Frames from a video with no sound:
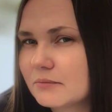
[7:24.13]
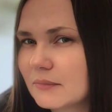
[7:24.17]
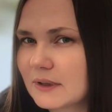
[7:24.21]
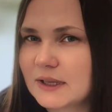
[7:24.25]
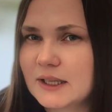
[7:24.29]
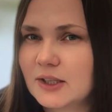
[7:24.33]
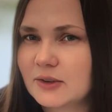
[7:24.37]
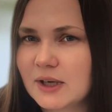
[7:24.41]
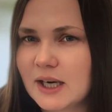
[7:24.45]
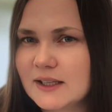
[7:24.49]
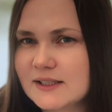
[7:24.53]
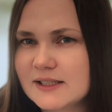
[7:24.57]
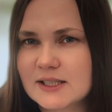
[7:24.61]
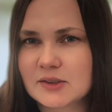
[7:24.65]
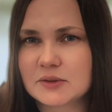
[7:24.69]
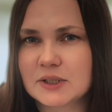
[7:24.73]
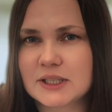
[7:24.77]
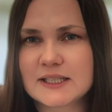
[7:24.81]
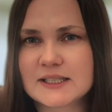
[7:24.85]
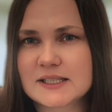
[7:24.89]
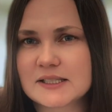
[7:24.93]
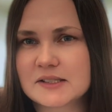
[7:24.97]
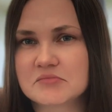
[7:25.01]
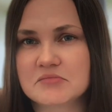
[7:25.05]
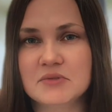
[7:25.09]
their answer
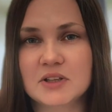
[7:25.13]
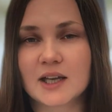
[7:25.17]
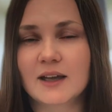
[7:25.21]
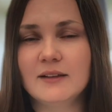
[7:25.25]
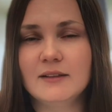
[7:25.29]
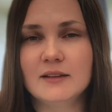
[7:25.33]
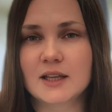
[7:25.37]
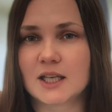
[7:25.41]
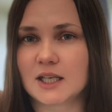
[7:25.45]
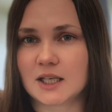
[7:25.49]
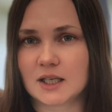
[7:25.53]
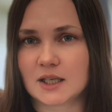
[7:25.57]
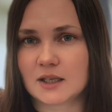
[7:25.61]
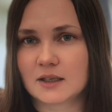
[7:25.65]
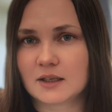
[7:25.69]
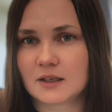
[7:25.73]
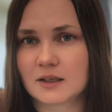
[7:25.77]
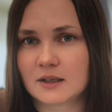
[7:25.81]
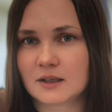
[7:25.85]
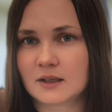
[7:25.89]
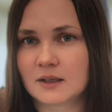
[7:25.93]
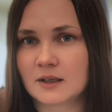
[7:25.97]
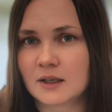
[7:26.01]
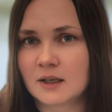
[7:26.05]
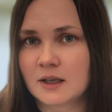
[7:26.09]
is nothing,
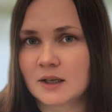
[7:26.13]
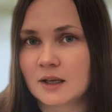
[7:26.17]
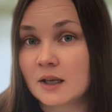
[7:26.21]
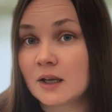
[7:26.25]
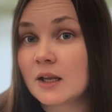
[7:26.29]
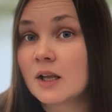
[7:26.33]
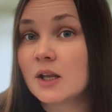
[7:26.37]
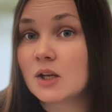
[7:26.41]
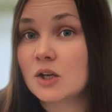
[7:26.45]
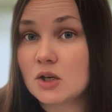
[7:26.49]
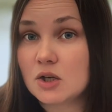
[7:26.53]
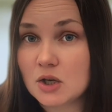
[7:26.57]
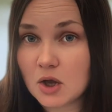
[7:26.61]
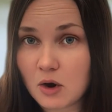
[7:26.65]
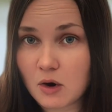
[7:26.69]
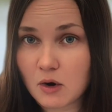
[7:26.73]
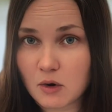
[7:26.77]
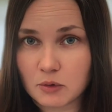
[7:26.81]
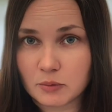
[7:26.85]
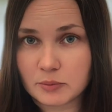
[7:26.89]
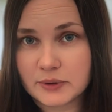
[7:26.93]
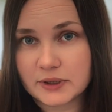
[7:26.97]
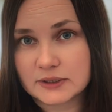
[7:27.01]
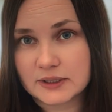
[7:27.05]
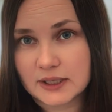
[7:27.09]
no
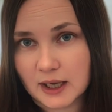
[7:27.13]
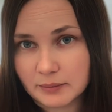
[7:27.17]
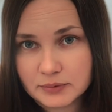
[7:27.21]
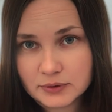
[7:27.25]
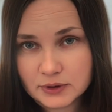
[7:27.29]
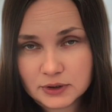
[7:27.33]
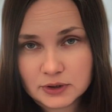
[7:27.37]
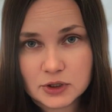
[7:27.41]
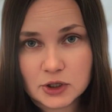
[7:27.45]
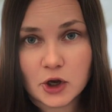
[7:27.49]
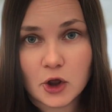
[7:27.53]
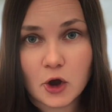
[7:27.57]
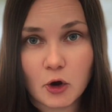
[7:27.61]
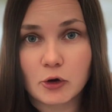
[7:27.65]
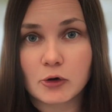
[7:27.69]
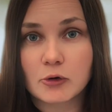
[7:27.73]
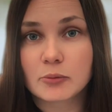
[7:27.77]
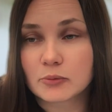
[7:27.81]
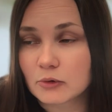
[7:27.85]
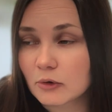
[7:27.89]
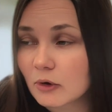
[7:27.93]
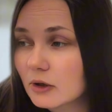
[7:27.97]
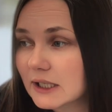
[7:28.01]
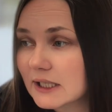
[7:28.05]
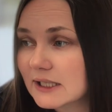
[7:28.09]
build-up, no
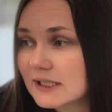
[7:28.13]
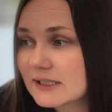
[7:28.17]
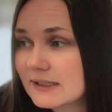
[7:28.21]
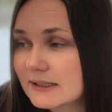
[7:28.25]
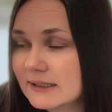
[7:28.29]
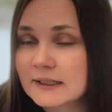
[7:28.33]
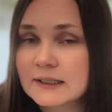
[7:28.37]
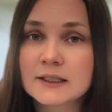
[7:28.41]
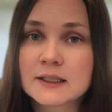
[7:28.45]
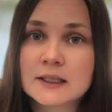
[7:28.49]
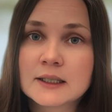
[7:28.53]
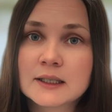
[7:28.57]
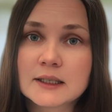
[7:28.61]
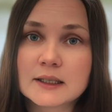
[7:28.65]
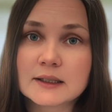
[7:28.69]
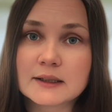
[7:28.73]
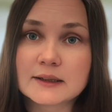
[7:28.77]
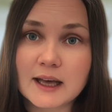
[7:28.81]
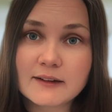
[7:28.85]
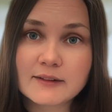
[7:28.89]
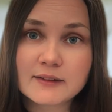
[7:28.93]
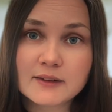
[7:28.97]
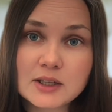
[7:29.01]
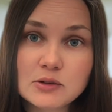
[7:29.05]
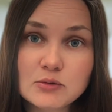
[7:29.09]
progress,
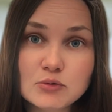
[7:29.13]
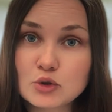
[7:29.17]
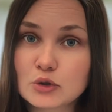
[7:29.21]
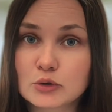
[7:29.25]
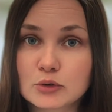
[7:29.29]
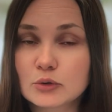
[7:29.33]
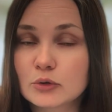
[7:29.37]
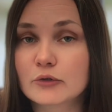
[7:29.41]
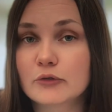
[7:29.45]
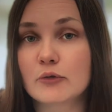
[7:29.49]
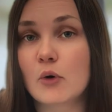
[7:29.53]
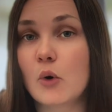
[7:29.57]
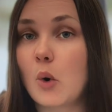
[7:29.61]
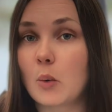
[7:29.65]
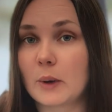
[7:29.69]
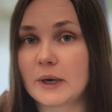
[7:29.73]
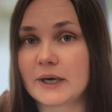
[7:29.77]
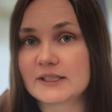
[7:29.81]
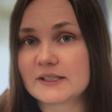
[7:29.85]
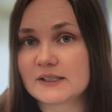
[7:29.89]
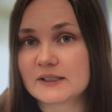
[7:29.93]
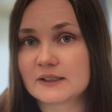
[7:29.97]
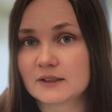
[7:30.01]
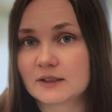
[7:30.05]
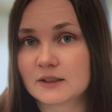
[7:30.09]
nothing to look forward
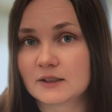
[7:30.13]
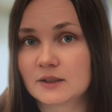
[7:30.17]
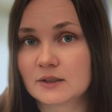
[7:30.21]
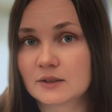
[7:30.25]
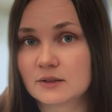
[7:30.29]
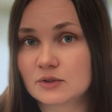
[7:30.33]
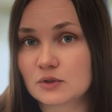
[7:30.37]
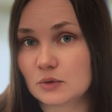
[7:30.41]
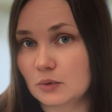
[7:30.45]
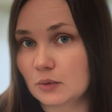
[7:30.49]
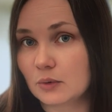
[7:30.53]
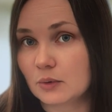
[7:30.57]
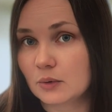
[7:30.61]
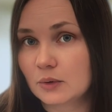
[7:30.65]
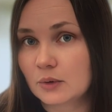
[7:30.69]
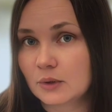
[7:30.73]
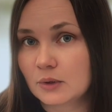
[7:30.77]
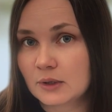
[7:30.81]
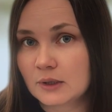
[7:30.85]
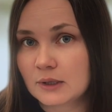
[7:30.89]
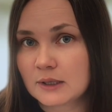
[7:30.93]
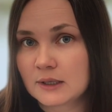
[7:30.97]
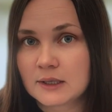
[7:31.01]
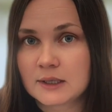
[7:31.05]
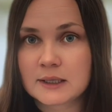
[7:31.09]
to,
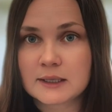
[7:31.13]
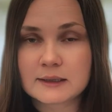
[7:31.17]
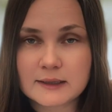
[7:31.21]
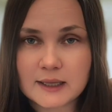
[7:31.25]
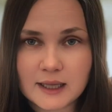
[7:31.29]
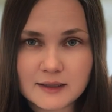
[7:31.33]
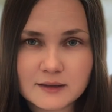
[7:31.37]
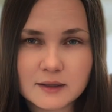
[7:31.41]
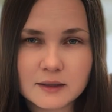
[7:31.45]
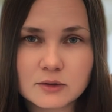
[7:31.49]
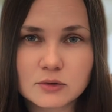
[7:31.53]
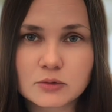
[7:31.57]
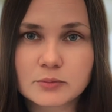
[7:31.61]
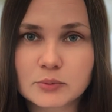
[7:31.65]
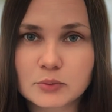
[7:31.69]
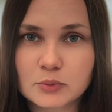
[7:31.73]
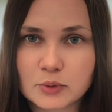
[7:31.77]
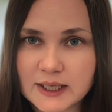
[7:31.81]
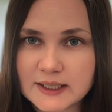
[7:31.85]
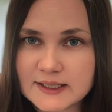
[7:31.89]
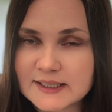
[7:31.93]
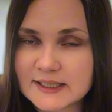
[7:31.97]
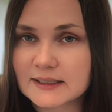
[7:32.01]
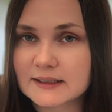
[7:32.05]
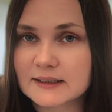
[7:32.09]
then the loop
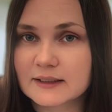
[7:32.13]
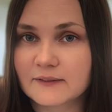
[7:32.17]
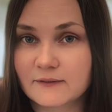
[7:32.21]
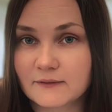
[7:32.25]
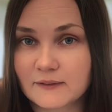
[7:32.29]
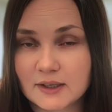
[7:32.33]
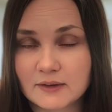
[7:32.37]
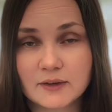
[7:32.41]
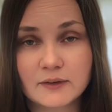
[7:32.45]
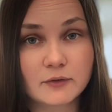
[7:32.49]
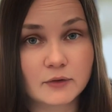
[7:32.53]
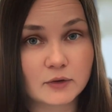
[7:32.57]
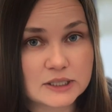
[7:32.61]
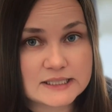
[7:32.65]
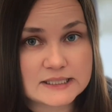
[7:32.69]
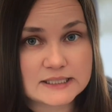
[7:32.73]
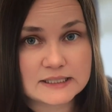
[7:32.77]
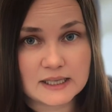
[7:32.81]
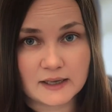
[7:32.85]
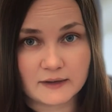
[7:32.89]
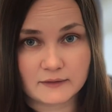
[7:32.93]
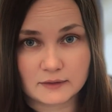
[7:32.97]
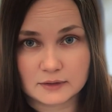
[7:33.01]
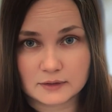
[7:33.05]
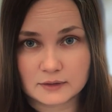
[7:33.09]
breaks at the very first
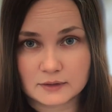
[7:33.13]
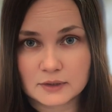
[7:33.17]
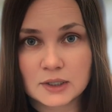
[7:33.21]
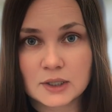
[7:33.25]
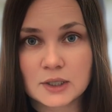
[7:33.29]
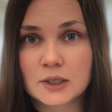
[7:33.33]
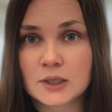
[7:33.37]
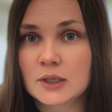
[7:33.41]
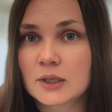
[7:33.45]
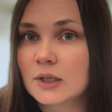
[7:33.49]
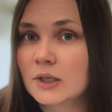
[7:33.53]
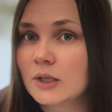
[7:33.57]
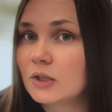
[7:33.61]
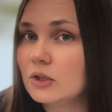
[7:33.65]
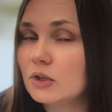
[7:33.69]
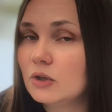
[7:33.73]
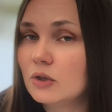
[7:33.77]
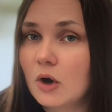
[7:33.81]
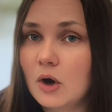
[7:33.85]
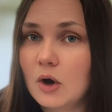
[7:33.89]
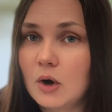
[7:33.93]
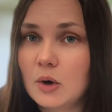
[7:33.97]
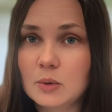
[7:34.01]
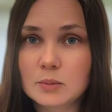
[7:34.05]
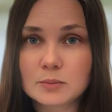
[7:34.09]
level.
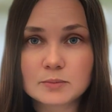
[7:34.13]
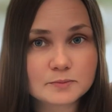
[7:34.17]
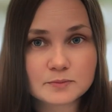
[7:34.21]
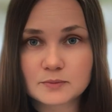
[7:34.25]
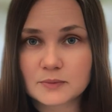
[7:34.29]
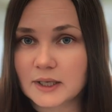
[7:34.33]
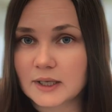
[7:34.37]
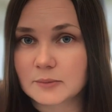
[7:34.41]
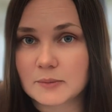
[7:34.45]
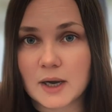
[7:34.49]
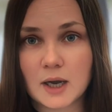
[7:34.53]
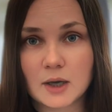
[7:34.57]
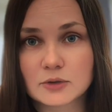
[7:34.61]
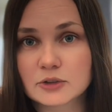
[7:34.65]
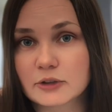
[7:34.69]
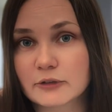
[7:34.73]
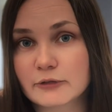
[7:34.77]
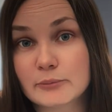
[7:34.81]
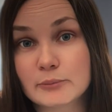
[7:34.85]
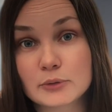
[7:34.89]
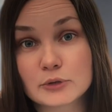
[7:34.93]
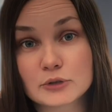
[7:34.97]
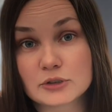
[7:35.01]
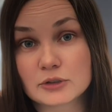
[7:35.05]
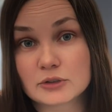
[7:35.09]
No amount of
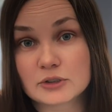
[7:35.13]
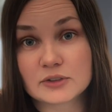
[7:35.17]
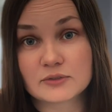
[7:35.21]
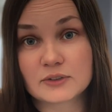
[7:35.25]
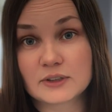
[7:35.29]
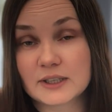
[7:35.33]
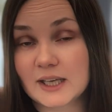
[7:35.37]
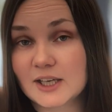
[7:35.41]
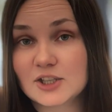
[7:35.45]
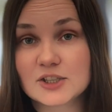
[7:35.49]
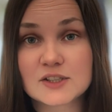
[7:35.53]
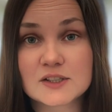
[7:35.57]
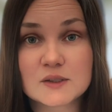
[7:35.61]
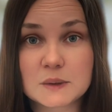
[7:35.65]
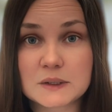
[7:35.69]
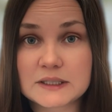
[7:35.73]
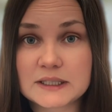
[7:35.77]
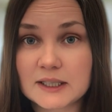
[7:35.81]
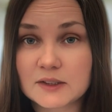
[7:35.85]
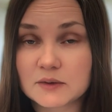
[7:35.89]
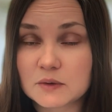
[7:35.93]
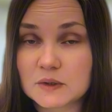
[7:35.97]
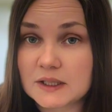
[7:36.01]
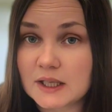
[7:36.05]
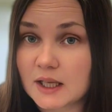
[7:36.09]
push notifications will
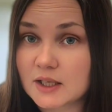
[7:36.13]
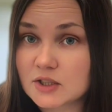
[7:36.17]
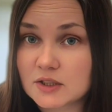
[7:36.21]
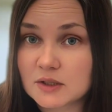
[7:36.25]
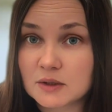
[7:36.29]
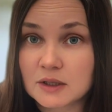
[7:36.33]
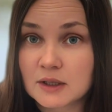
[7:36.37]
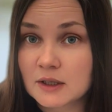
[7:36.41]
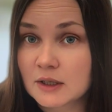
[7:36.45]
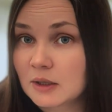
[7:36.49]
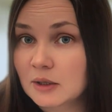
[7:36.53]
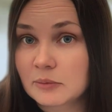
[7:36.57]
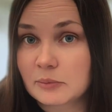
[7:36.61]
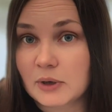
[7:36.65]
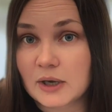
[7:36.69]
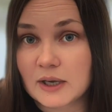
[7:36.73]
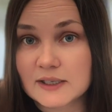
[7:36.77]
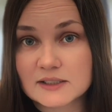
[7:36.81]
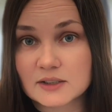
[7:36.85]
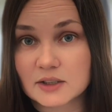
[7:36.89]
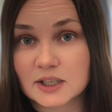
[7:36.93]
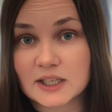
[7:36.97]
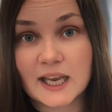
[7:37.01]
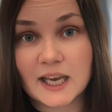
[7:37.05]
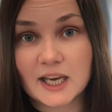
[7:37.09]
get retention
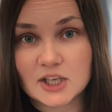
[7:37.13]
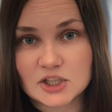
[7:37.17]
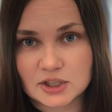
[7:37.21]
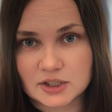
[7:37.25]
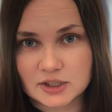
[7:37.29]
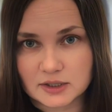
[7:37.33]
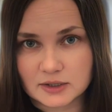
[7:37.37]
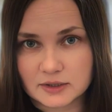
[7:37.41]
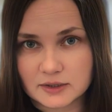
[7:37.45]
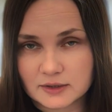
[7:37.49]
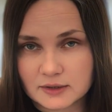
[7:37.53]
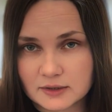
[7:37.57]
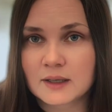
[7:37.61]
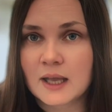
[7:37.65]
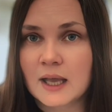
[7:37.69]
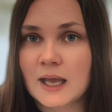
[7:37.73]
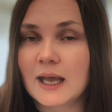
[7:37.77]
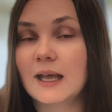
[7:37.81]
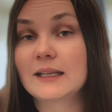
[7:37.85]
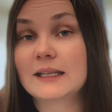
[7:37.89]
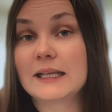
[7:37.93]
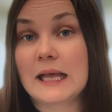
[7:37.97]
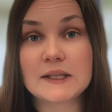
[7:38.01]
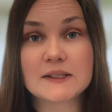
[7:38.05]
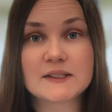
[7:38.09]
past occasional,
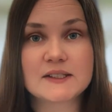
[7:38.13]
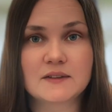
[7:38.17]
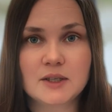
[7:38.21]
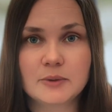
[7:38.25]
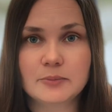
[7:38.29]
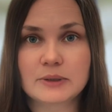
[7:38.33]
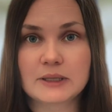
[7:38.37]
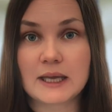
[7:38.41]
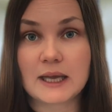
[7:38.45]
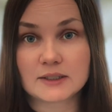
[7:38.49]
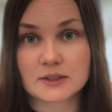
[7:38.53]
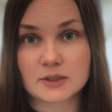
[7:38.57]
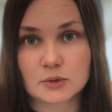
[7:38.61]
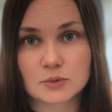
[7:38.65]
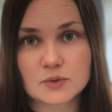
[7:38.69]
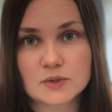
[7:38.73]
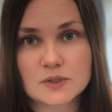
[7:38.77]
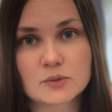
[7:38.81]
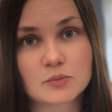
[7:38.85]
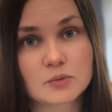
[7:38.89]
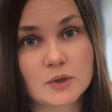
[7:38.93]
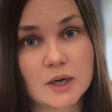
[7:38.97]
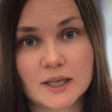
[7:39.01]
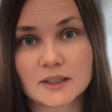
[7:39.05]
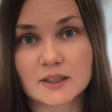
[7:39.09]
and LTV plateaus
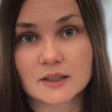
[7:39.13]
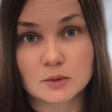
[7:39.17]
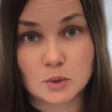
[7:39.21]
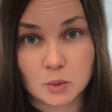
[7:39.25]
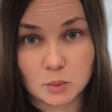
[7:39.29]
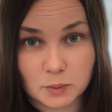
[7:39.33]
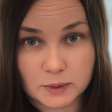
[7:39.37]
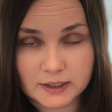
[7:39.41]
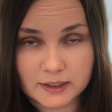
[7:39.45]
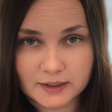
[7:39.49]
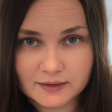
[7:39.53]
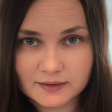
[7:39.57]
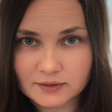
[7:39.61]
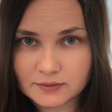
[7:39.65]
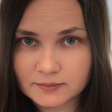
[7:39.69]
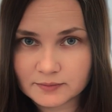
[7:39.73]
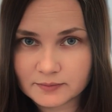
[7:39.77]
right along with it.